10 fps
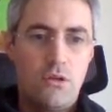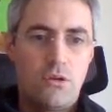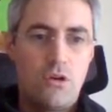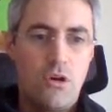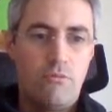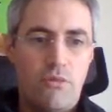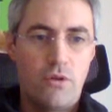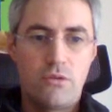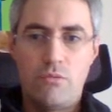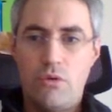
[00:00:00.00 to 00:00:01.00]
.com,
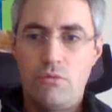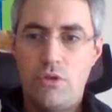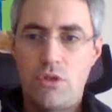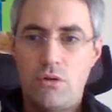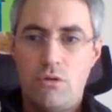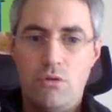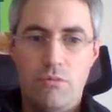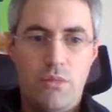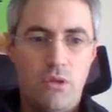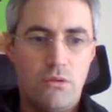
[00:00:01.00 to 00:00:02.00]
for example, which
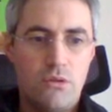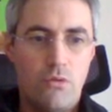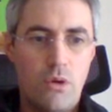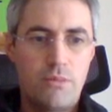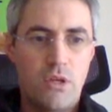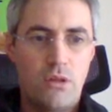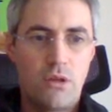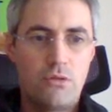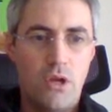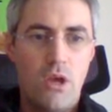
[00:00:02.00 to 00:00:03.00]
could be another website
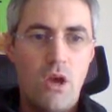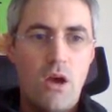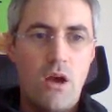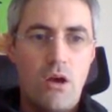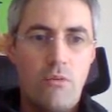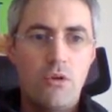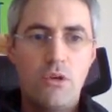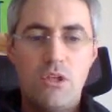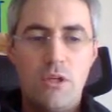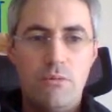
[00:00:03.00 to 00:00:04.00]
actually. I'm
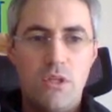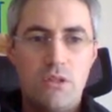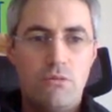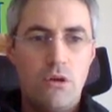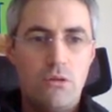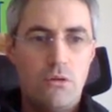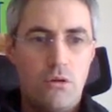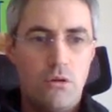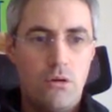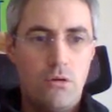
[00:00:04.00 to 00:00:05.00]
gonna keep this one,
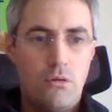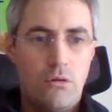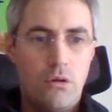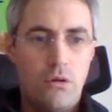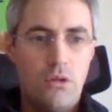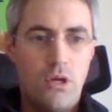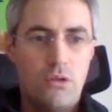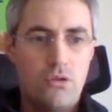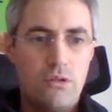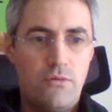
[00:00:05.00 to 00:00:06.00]
or yeah,
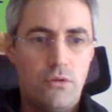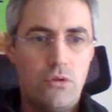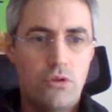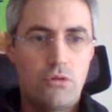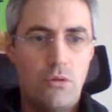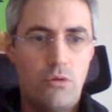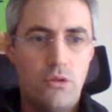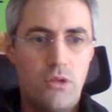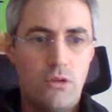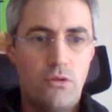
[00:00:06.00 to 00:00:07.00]
just for the show, I'm
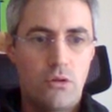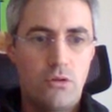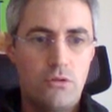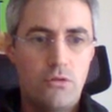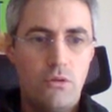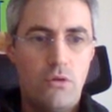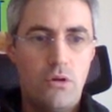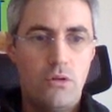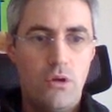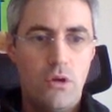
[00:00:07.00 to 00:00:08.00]
gonna take the country
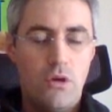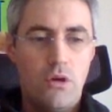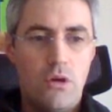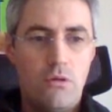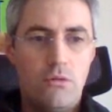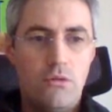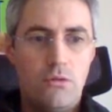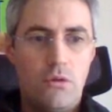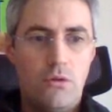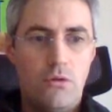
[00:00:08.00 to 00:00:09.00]
one. I'm
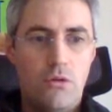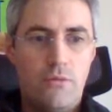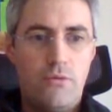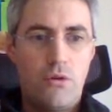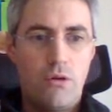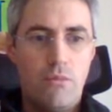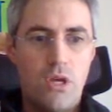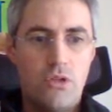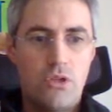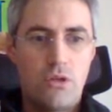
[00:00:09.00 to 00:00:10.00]
gonna go for a
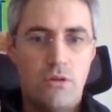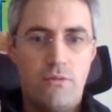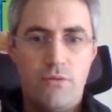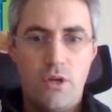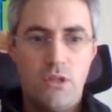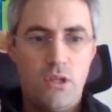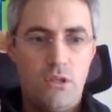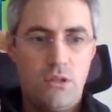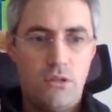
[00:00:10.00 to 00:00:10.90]
match of any